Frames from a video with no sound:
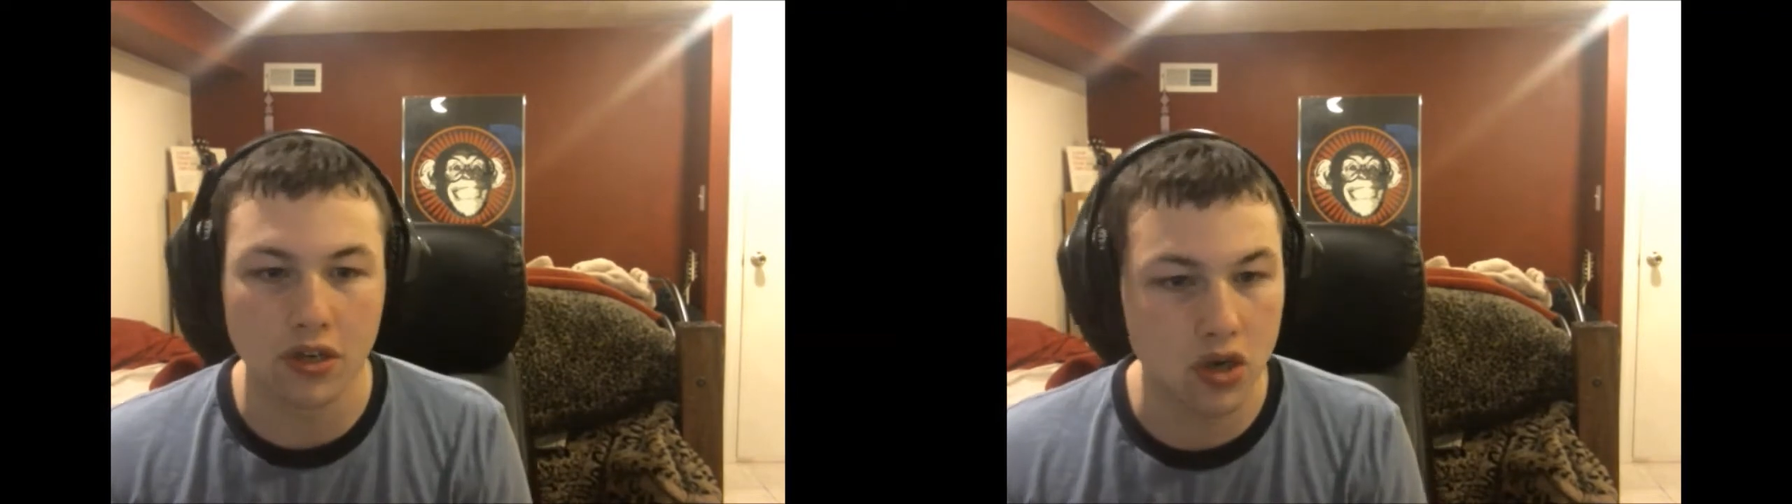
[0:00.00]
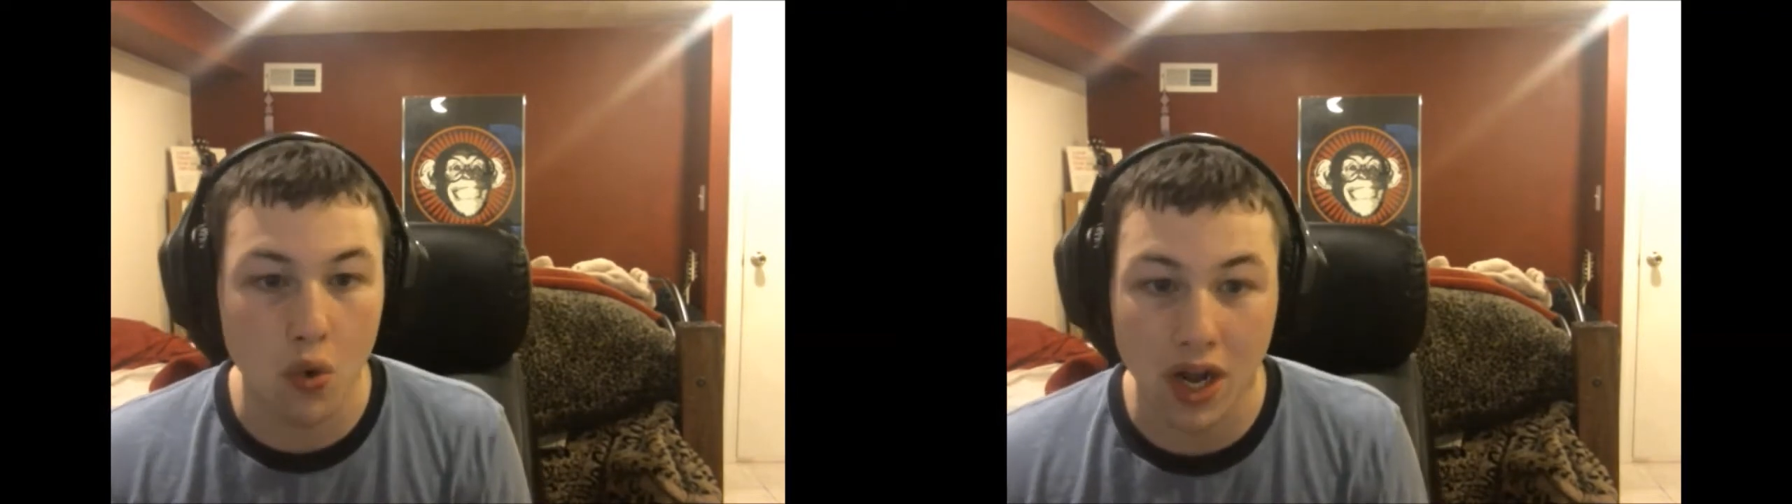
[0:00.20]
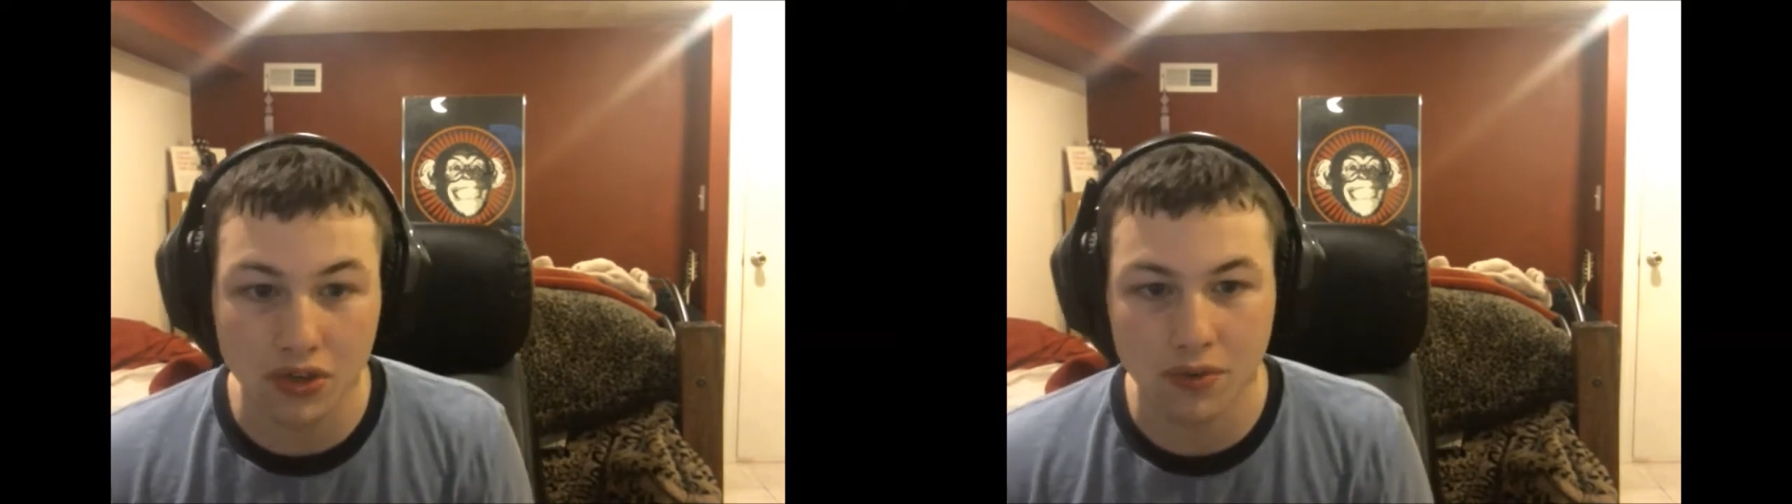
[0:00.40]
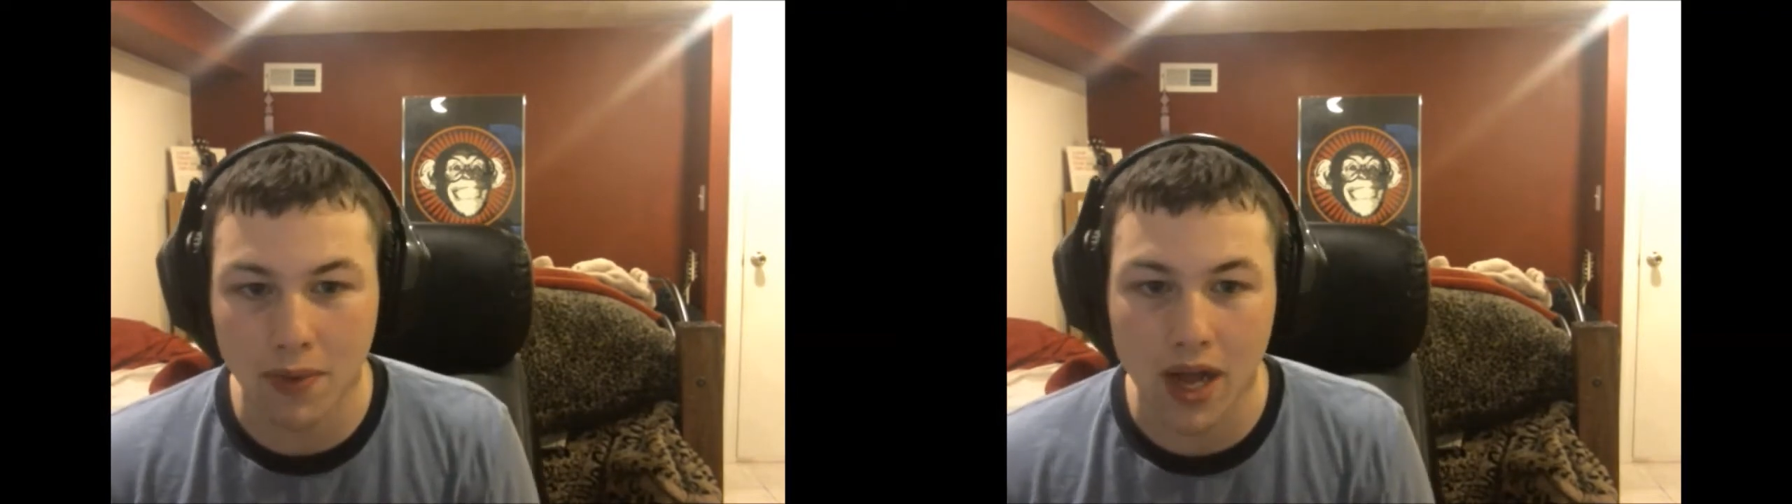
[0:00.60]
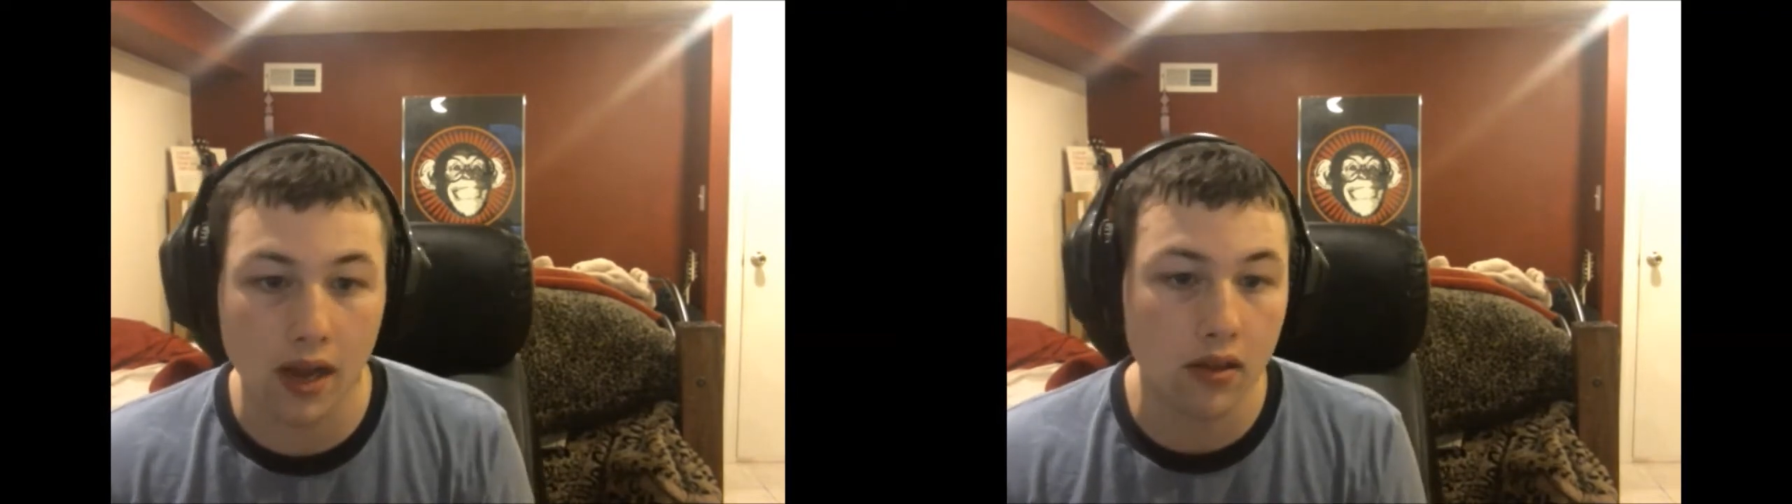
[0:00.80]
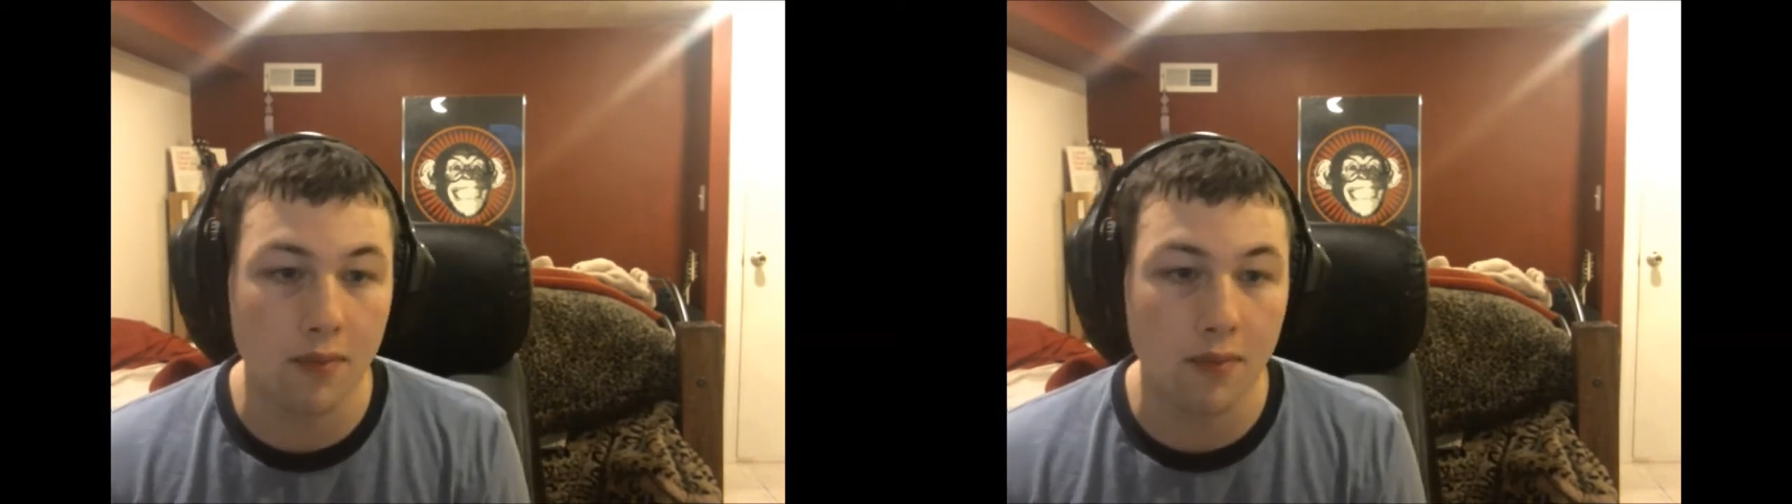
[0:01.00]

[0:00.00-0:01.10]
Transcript: $200.